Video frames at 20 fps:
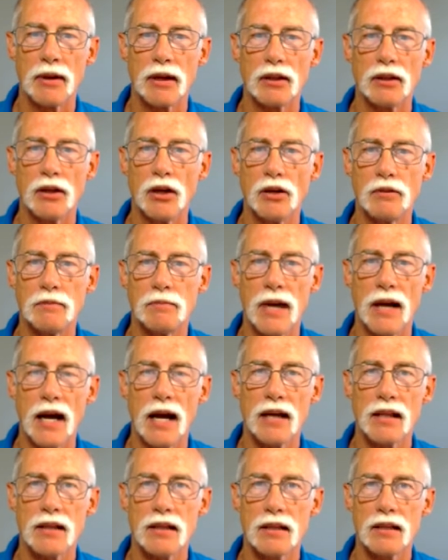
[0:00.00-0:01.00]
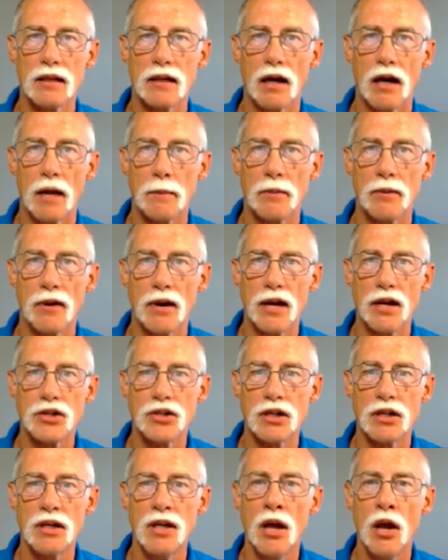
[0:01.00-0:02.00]
load path
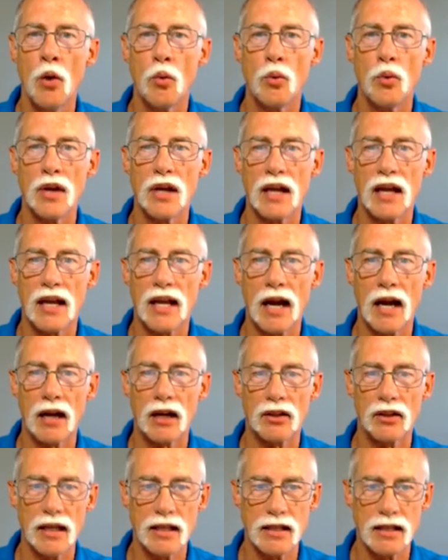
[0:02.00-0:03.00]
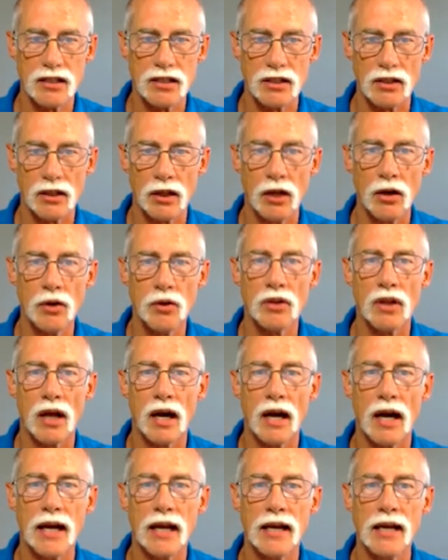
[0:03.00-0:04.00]
operation, we can calculate this load
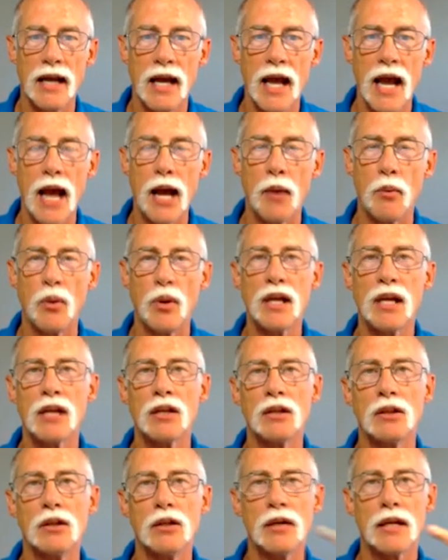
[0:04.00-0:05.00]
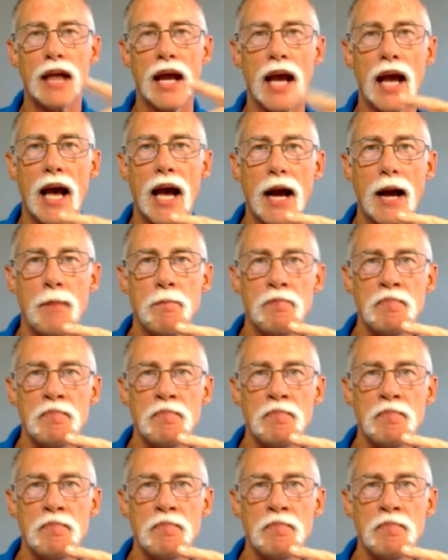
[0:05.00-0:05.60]
line, and we can look at